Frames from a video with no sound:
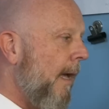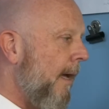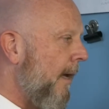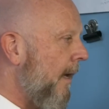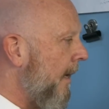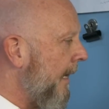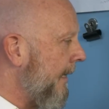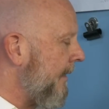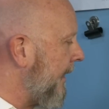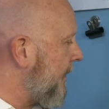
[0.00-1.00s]
Uh,
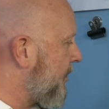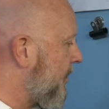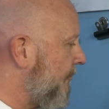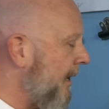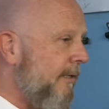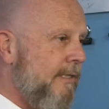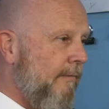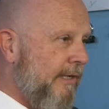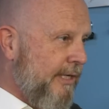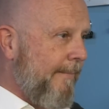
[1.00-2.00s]
it, it's
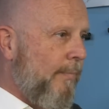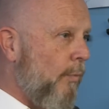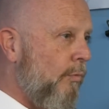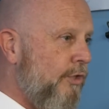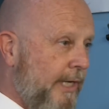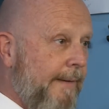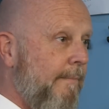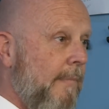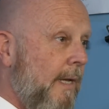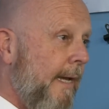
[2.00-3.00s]
relatively simple, cheap
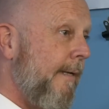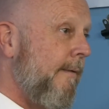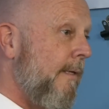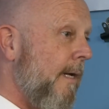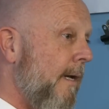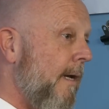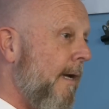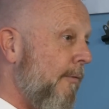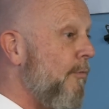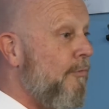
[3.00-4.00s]
and
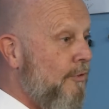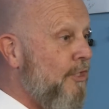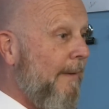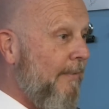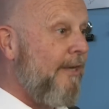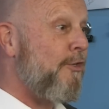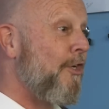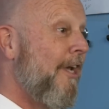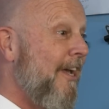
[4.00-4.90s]
uh, cheapish.